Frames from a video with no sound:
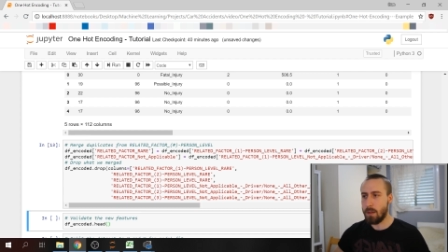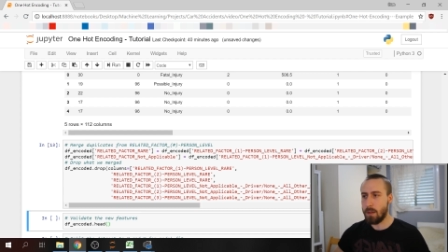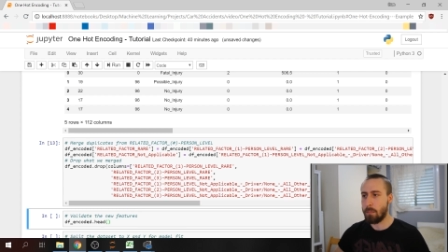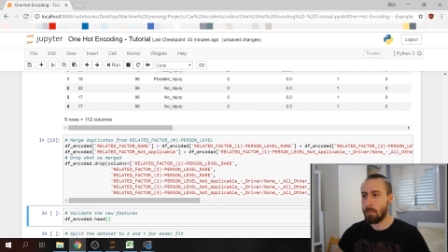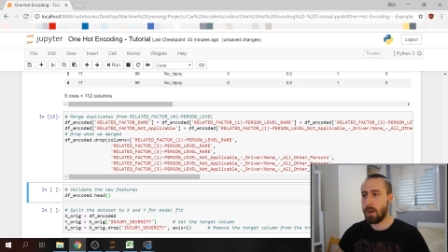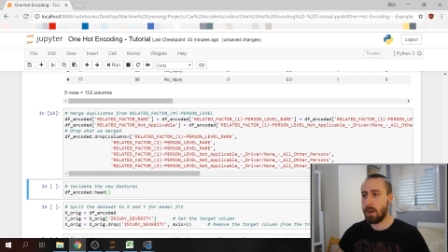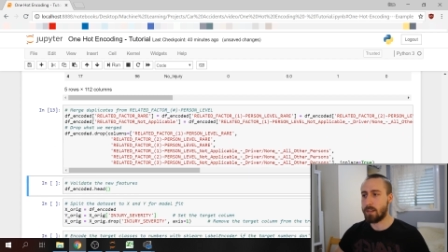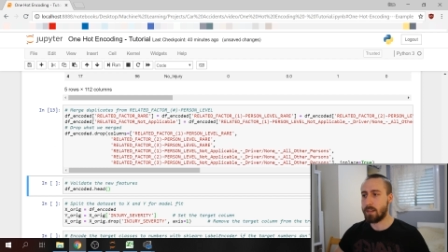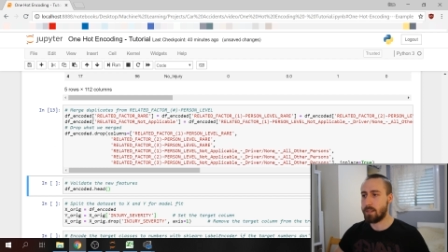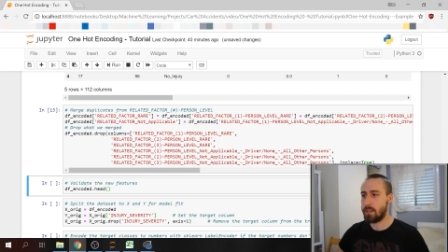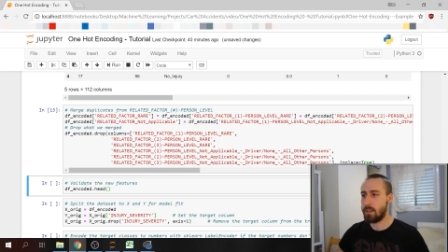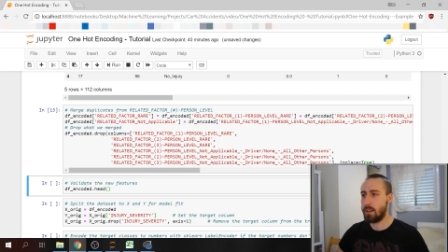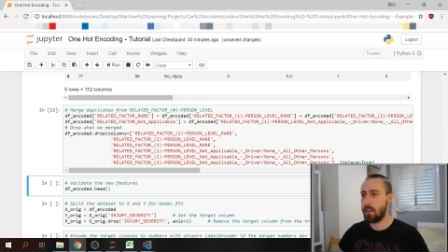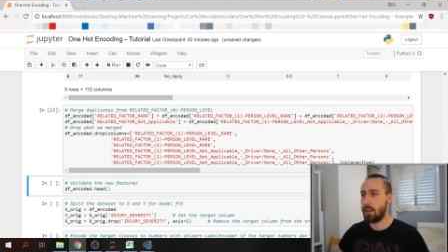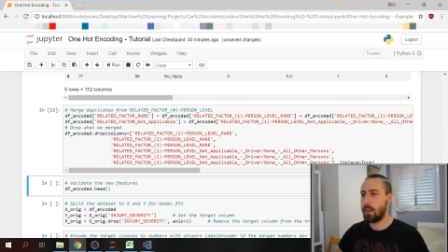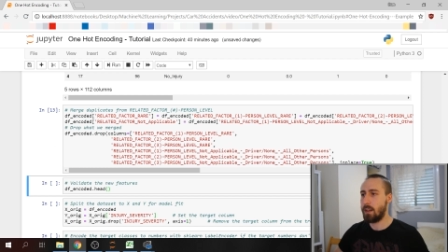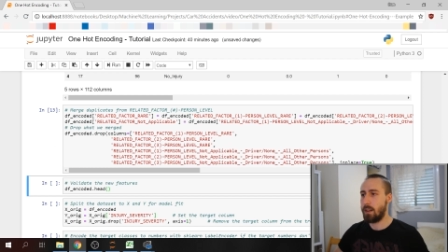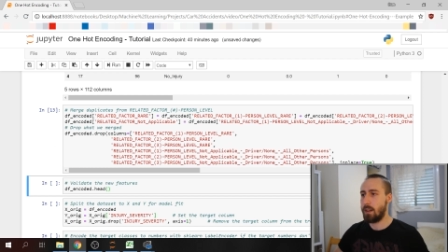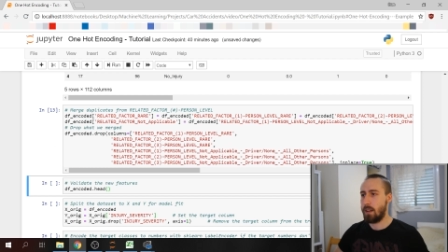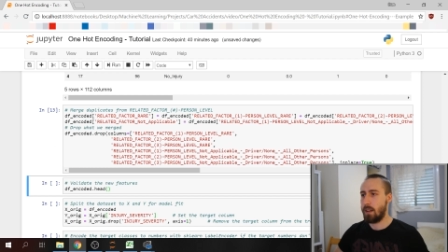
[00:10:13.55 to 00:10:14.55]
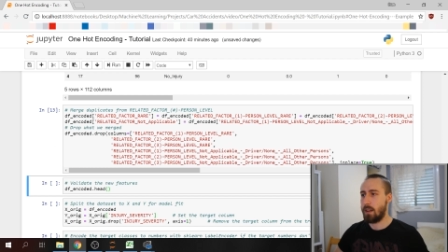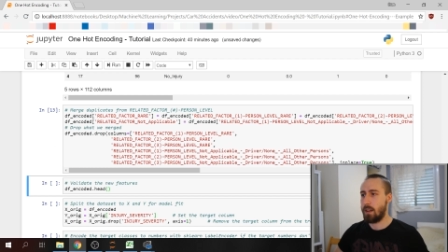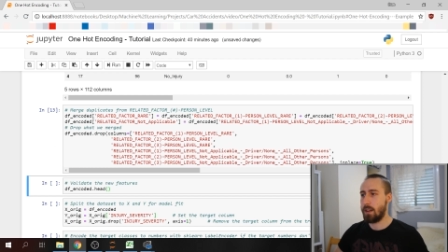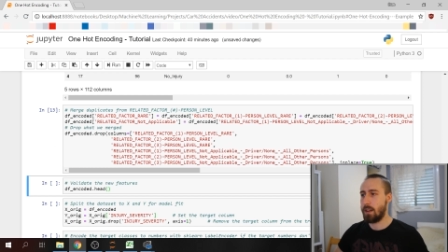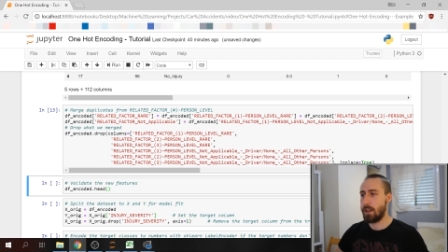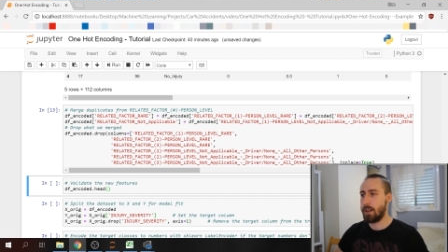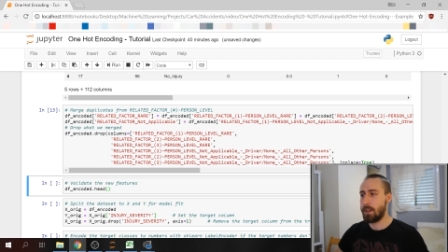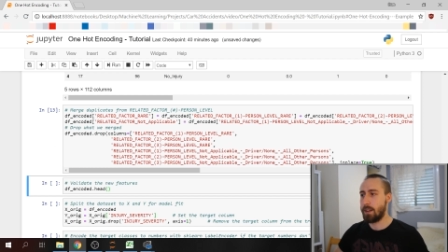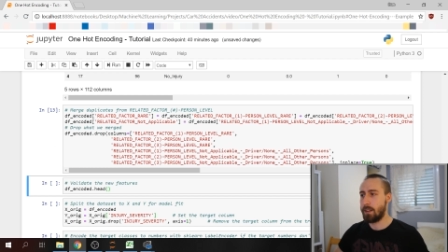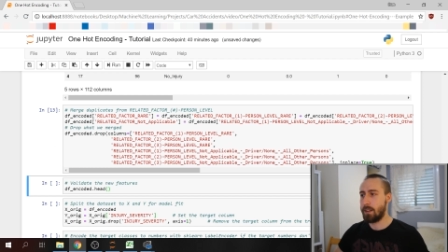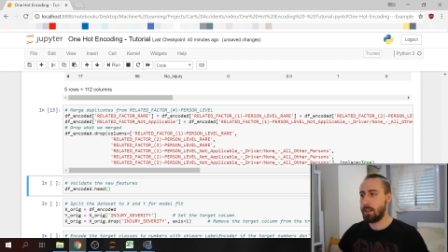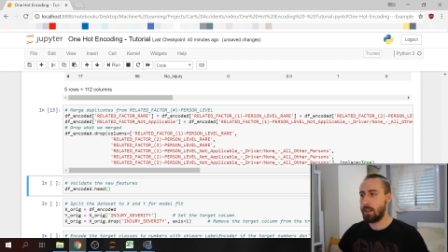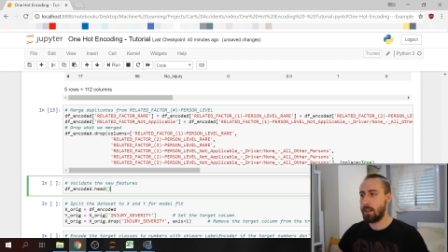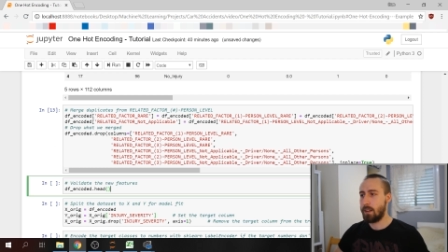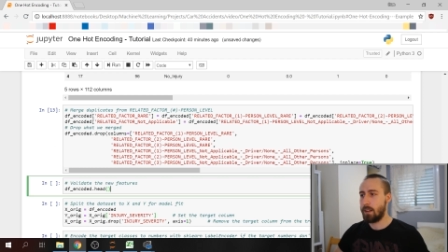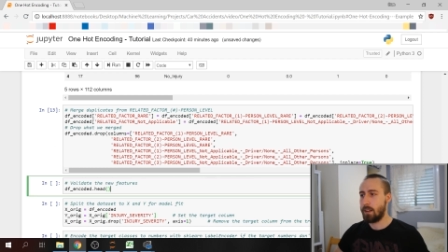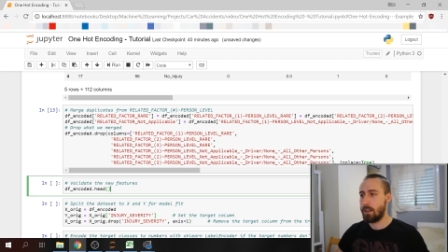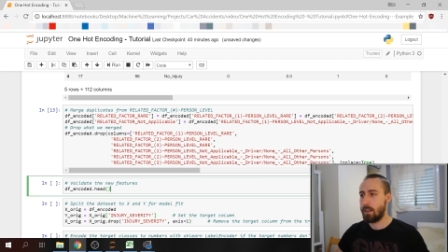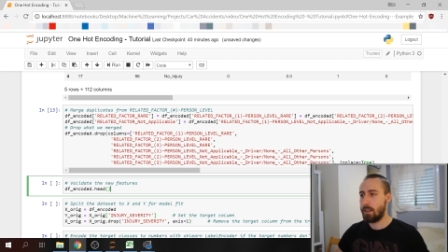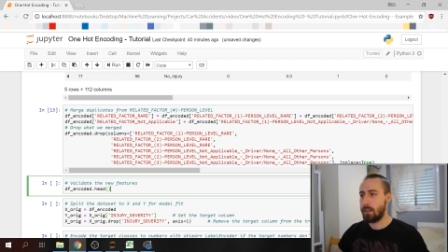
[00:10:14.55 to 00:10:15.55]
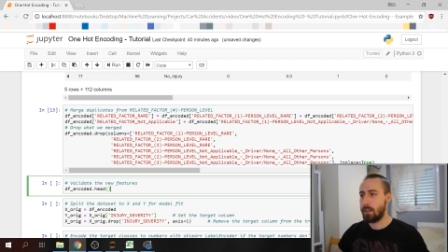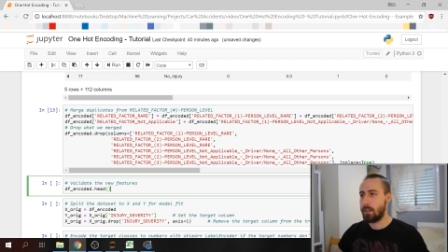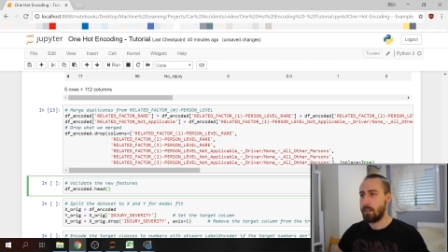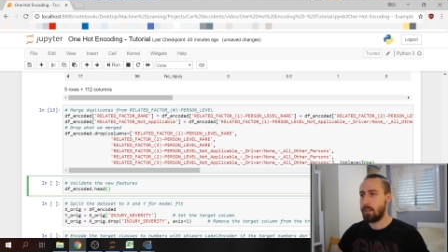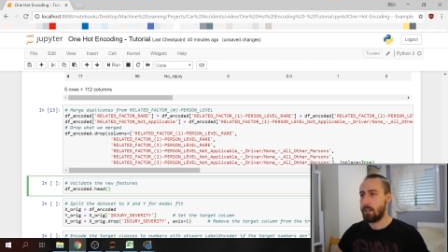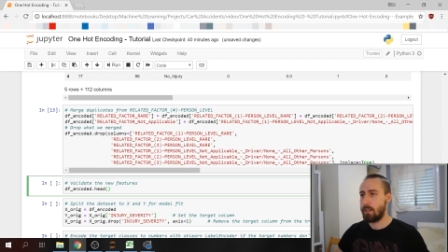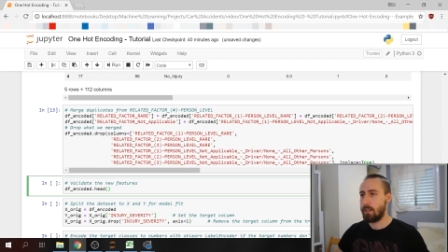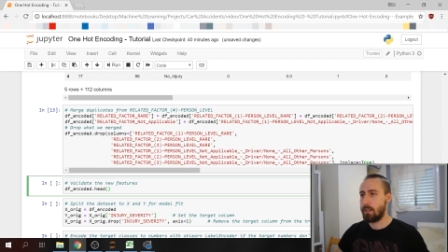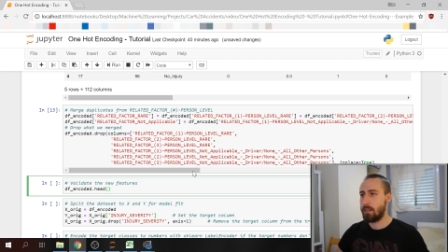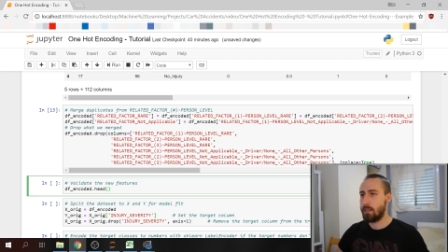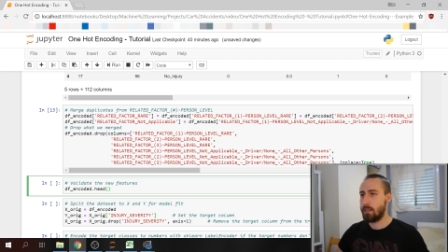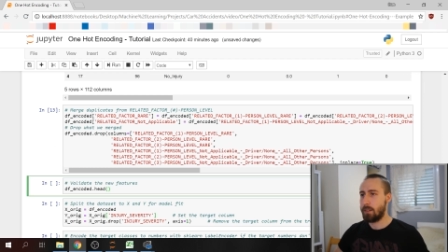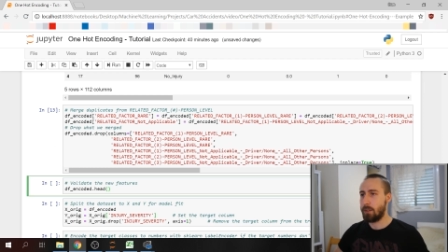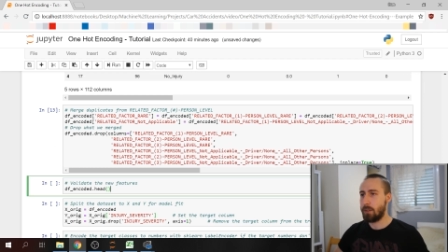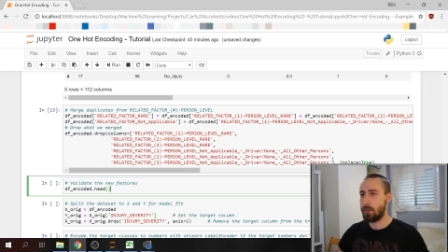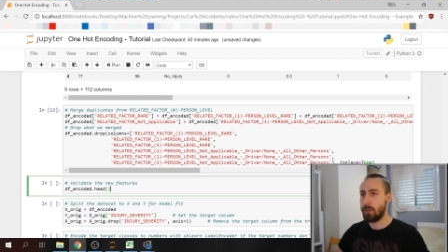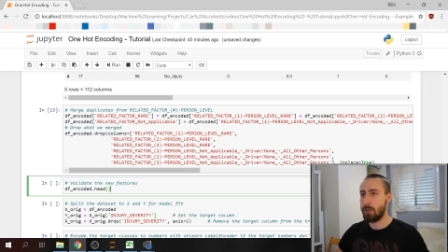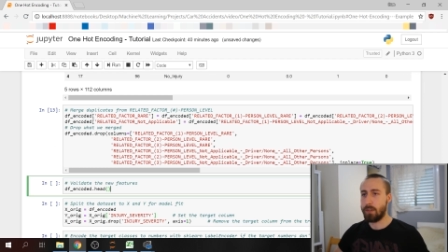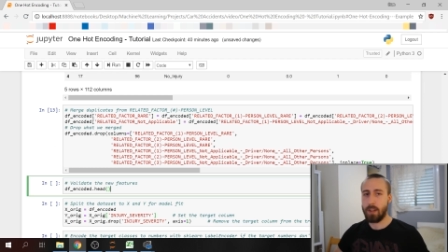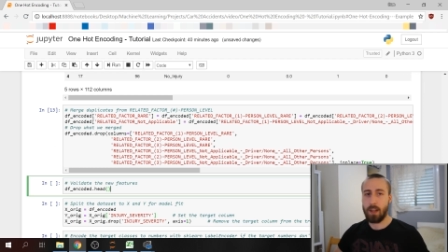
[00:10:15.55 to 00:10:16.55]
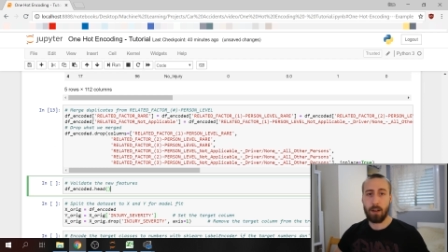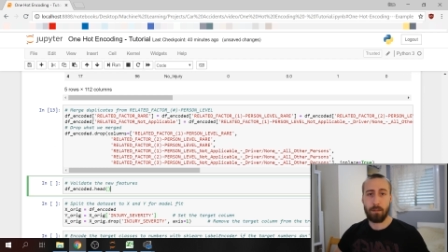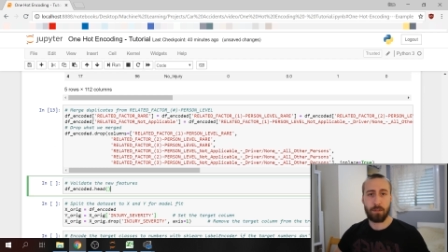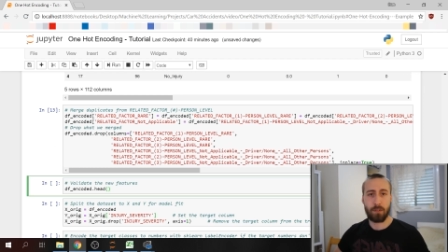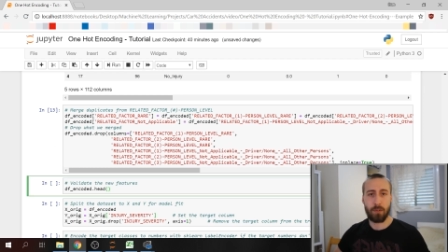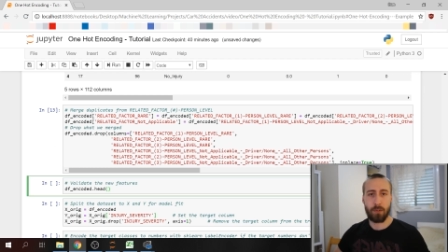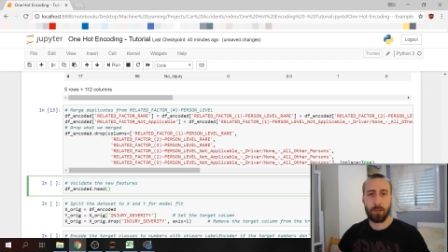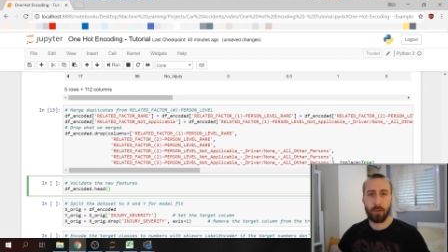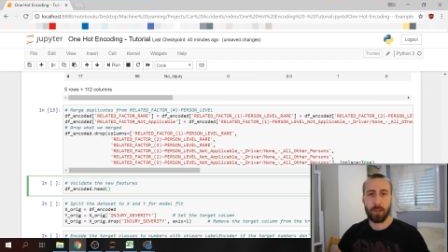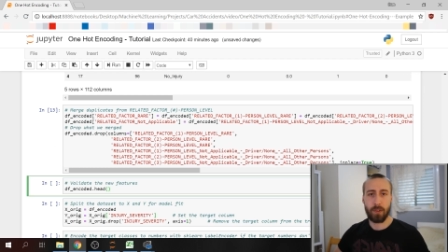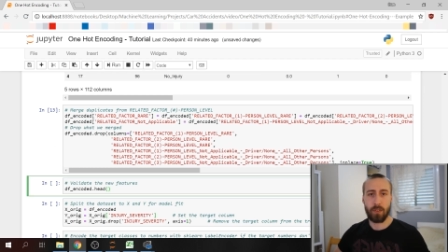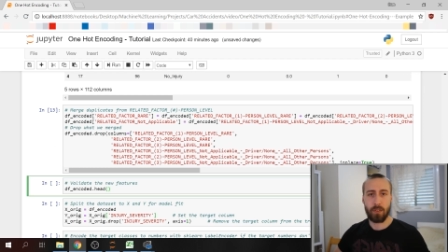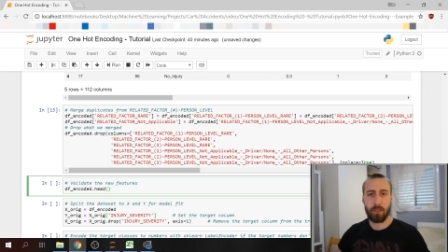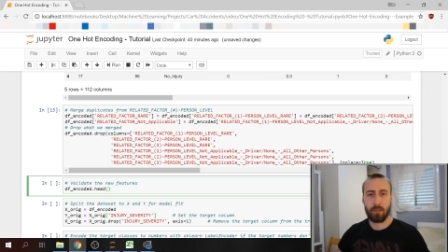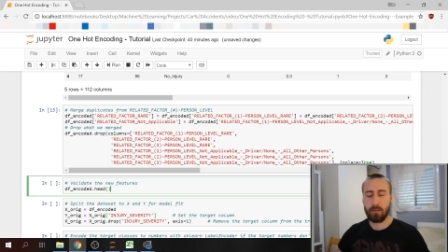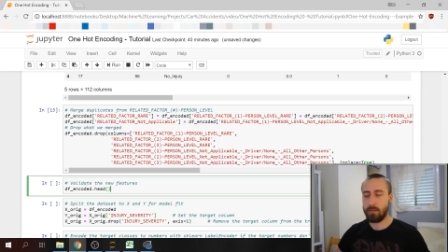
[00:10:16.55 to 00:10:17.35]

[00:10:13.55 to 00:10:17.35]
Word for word: but uh, you don't have to do it.